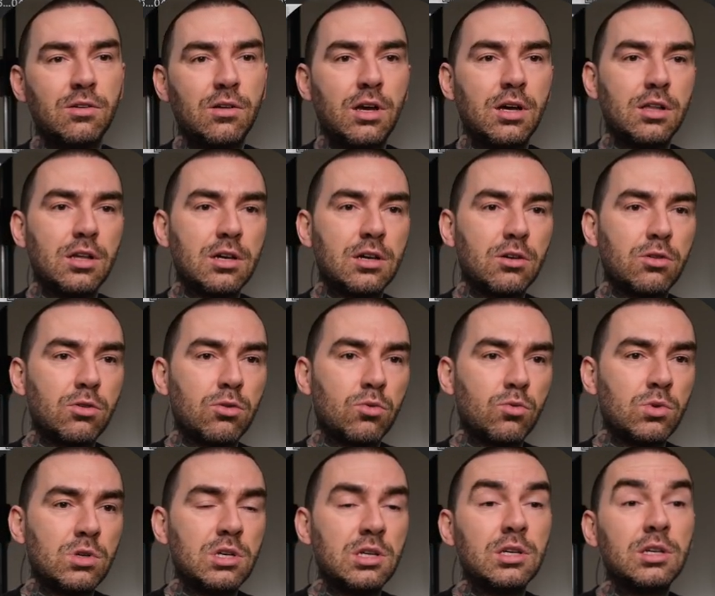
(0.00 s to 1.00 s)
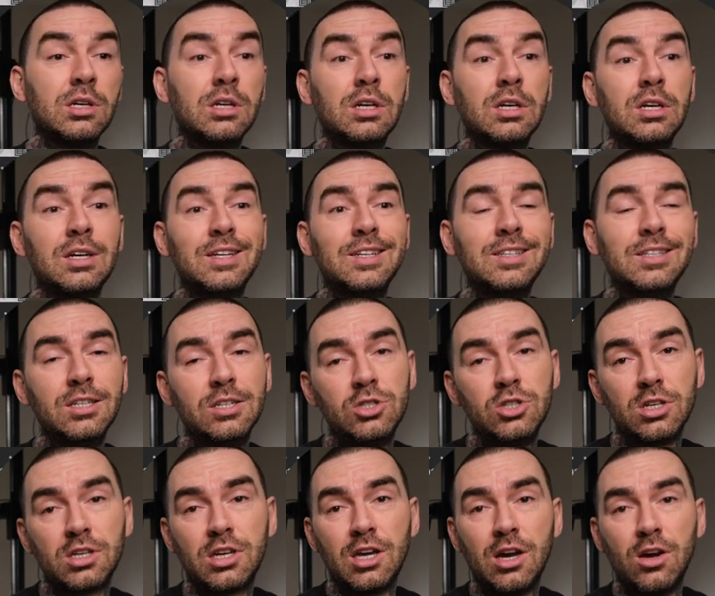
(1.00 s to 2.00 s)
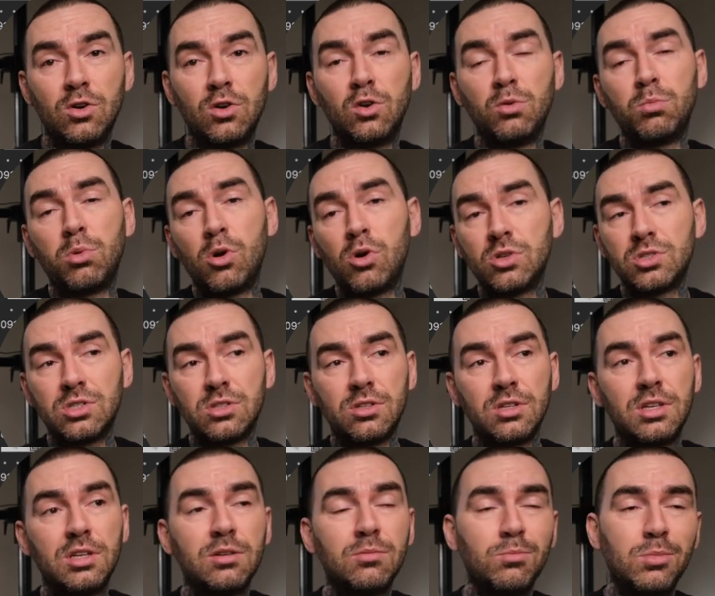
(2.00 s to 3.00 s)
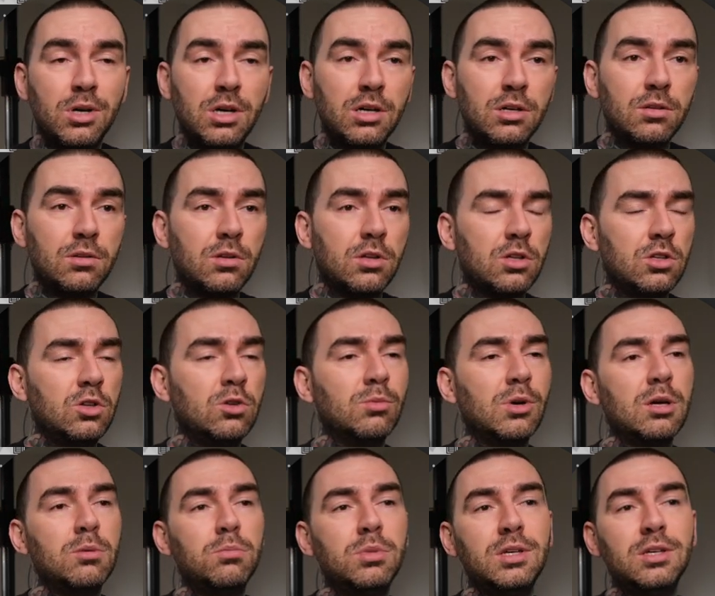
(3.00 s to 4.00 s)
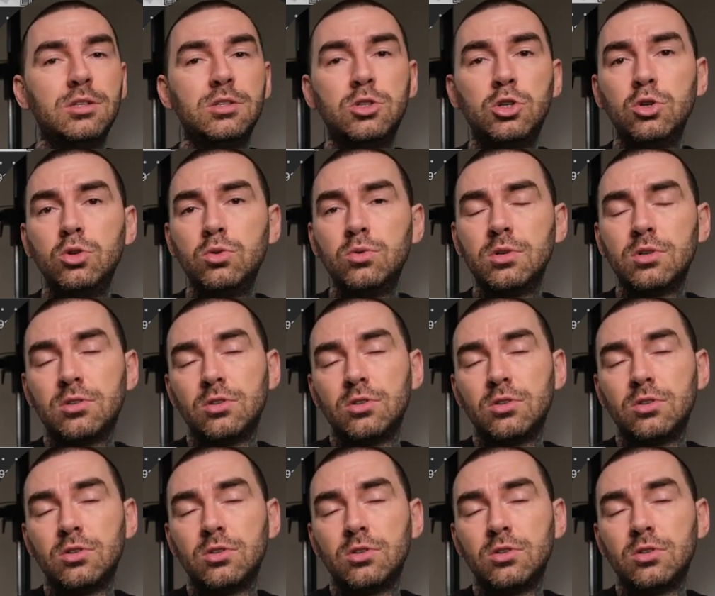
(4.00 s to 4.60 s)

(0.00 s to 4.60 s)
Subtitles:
I like a 3-digit counter personally, but you might be 2,